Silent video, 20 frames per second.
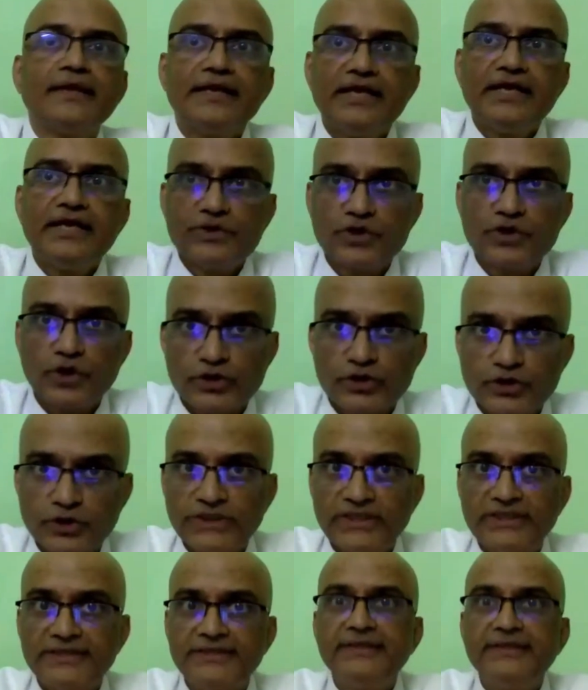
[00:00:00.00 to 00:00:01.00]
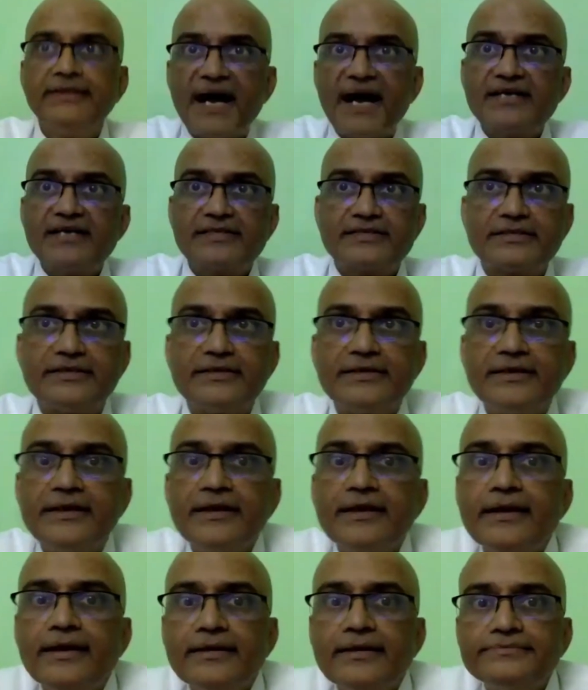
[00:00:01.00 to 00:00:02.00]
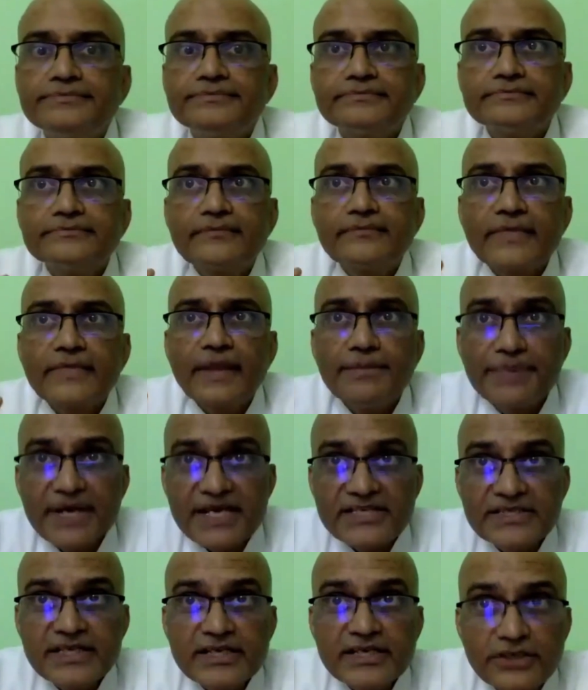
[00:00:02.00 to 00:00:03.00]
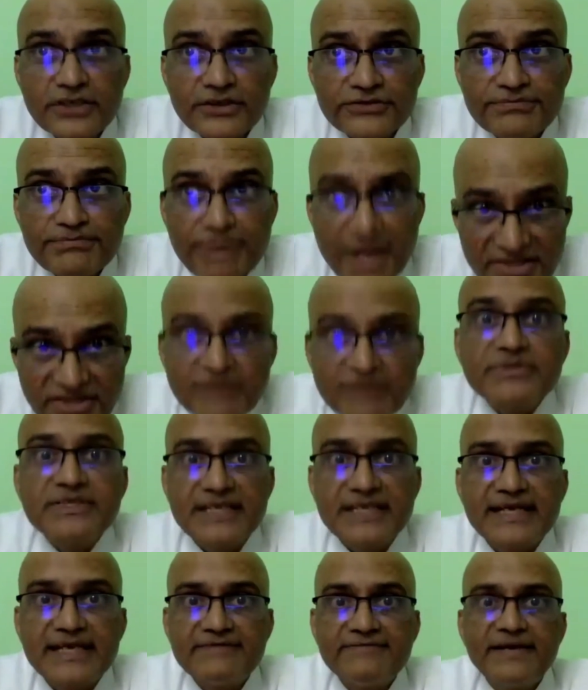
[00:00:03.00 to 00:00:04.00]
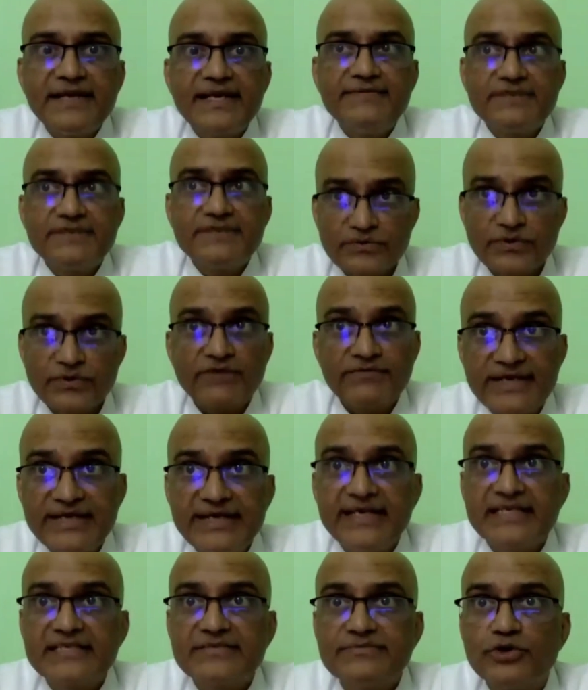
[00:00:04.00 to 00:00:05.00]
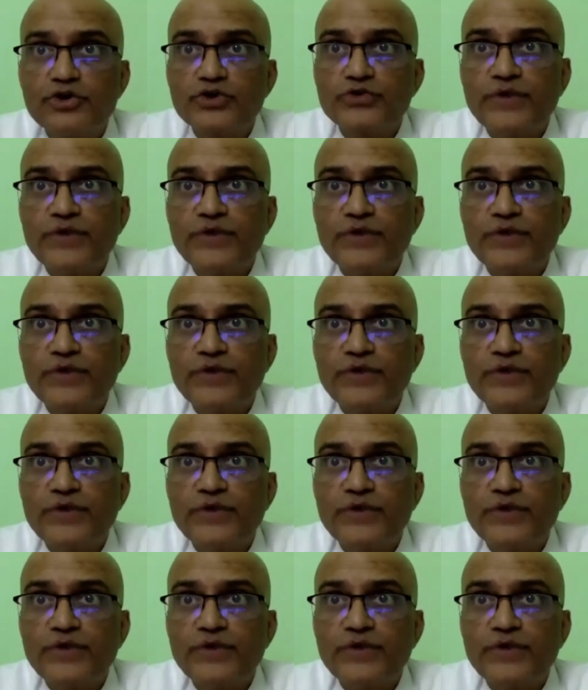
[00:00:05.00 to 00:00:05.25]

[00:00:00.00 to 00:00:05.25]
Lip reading: He was also the past president of Pratham Silicon Valley, which is one of India's most